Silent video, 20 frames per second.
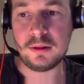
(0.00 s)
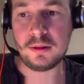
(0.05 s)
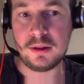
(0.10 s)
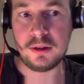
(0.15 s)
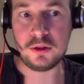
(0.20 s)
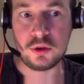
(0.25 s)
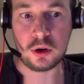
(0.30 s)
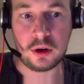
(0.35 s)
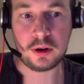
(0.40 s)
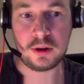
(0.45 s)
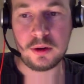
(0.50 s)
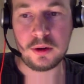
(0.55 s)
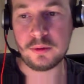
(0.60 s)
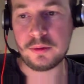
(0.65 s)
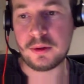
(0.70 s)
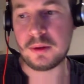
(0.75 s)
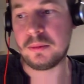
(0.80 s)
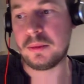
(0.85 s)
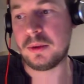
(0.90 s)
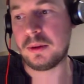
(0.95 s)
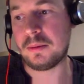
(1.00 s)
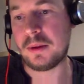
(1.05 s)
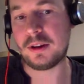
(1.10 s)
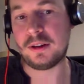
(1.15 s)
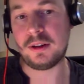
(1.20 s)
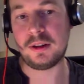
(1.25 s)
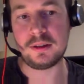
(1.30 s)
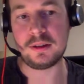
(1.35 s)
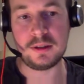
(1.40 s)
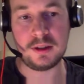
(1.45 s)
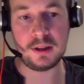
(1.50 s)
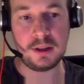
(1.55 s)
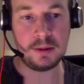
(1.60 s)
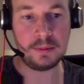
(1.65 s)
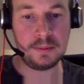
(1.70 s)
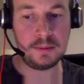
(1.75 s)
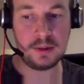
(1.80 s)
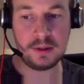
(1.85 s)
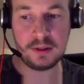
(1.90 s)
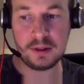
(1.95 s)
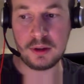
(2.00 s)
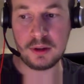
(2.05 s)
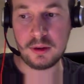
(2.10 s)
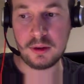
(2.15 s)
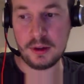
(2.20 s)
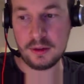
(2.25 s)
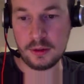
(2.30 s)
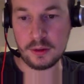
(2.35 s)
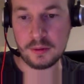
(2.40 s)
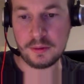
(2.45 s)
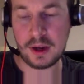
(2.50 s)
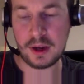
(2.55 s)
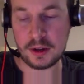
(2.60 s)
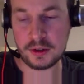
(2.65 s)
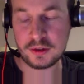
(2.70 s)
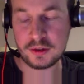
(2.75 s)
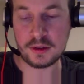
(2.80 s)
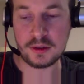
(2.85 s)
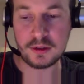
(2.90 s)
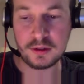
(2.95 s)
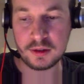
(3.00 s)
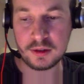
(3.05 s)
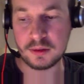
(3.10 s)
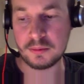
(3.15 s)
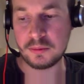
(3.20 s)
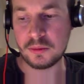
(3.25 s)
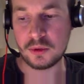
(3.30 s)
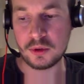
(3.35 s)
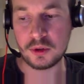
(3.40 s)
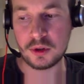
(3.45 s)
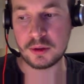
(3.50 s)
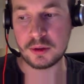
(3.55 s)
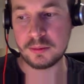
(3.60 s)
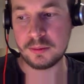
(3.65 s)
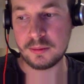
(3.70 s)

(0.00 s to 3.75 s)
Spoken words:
journey of implementing the series of actions more